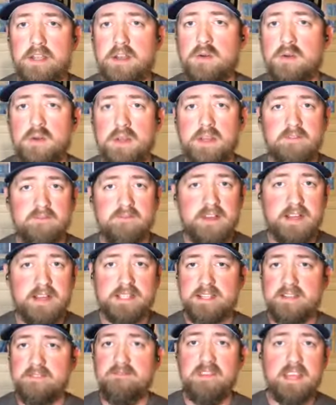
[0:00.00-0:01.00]
would
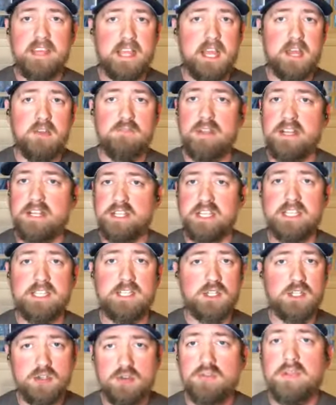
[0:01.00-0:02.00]
invest in Viega and rigid
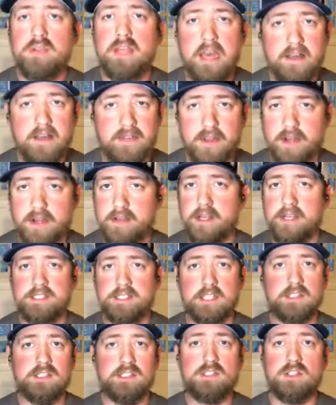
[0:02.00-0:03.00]
together
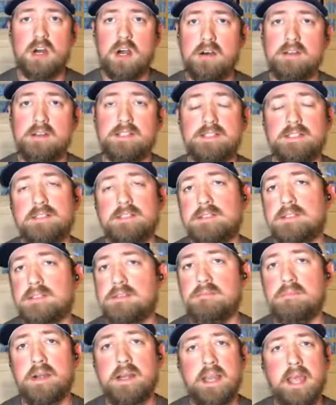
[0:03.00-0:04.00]
as a solid
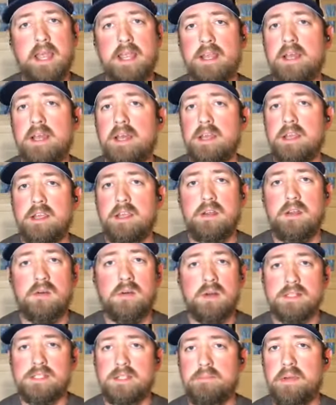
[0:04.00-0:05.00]
system. But hey, you know,
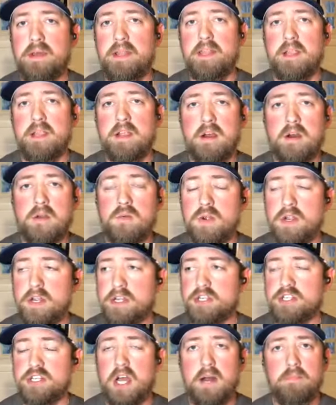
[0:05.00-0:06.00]
depending on where
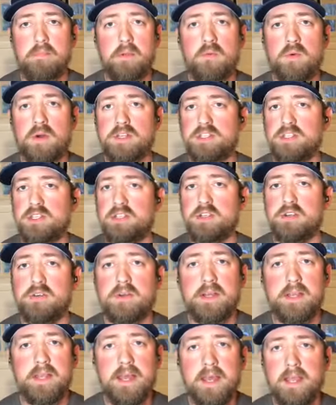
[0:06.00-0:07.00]
you're shopping, what you're
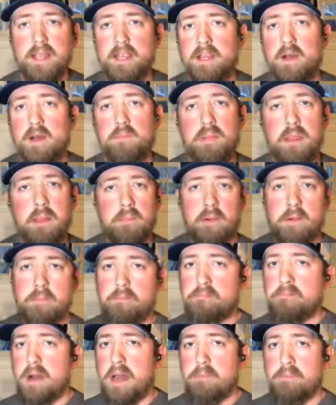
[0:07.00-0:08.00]
doing, you know, people
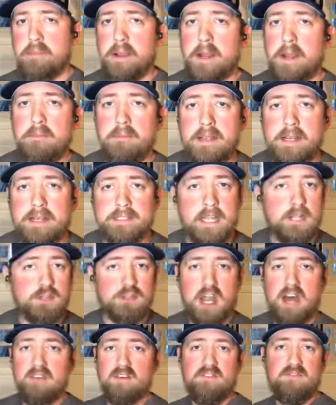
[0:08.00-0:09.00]
might pick on me because I
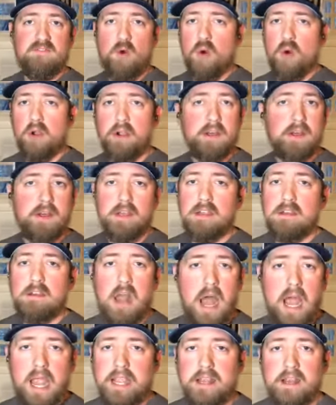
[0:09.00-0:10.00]
drive a Ford,
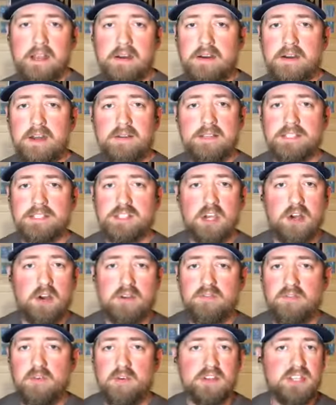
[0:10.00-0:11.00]
right? You know, I always
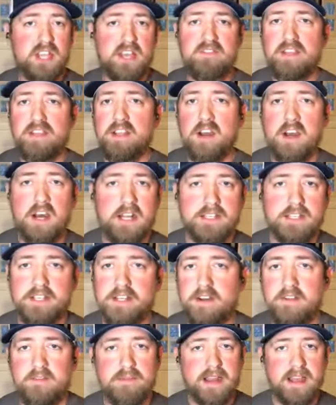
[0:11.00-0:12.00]
joke Ford, Chevy, Dodge. You
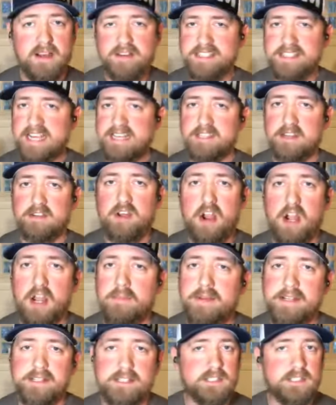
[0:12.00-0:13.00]
know, everybody always has those
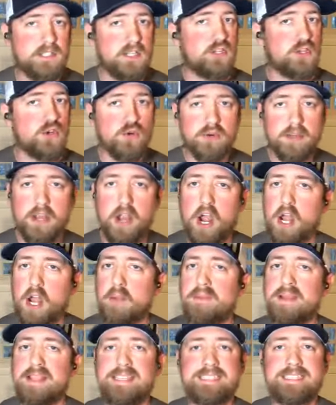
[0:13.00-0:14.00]
arguments. The tooling
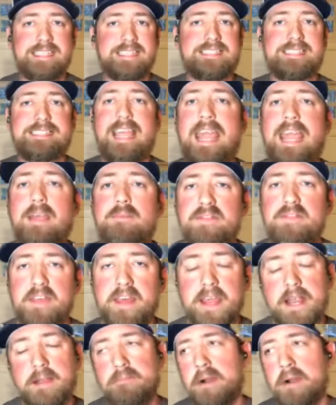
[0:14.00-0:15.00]
argument is the same
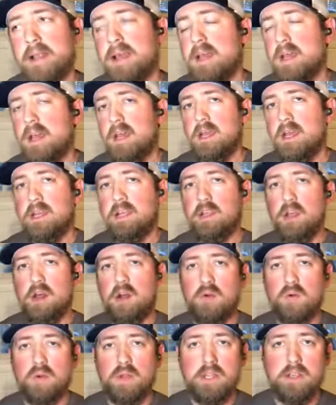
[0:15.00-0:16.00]
thing. But you
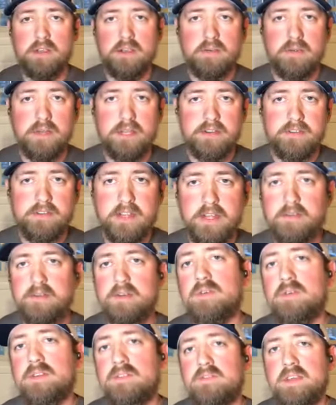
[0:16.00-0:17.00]
know, when you're
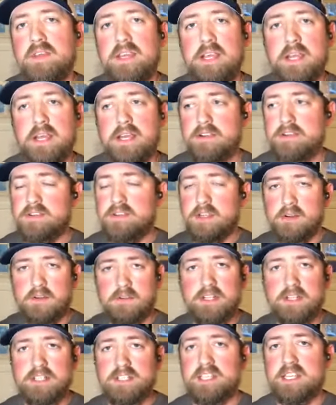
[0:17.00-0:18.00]
dealing with Viega and you're dealing
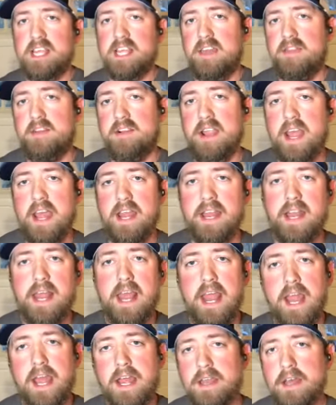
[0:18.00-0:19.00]
rigid together, hand in
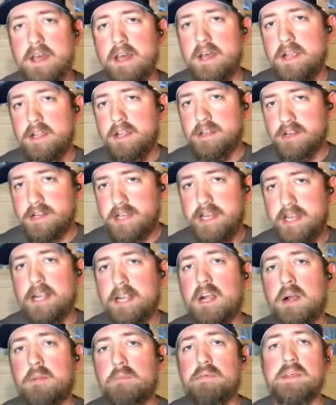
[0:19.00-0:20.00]
hand, you're getting
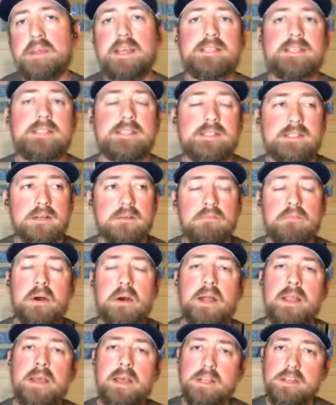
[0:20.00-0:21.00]
a complete system.
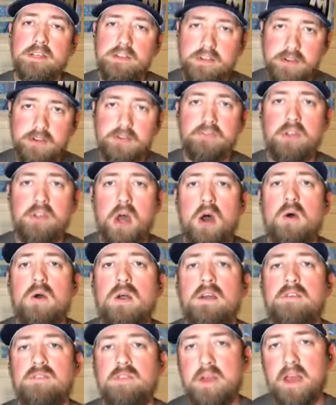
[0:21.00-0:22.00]
But do know
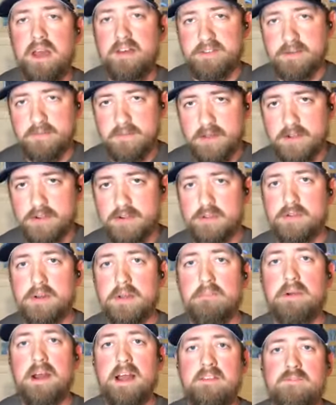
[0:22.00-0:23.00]
if you have some other
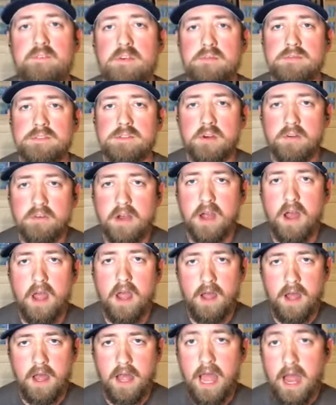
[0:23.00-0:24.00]
tooling platforms
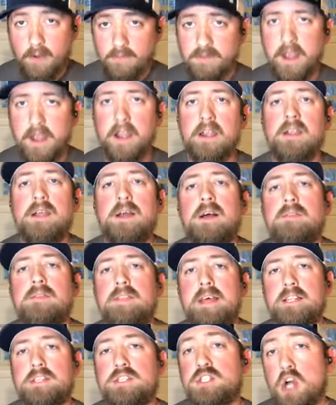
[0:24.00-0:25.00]
out there,
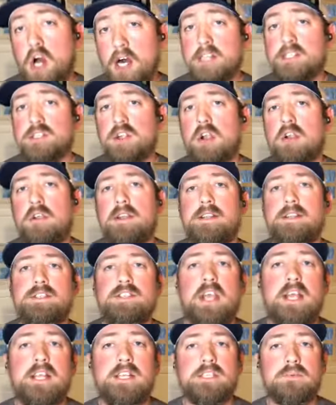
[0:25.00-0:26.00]
that jaws are
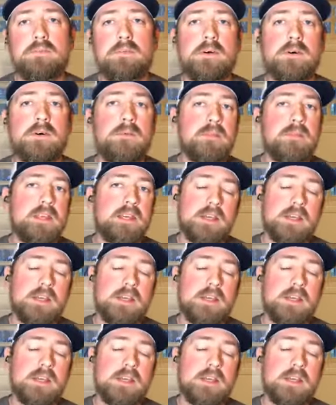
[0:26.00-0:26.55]
interchangeable.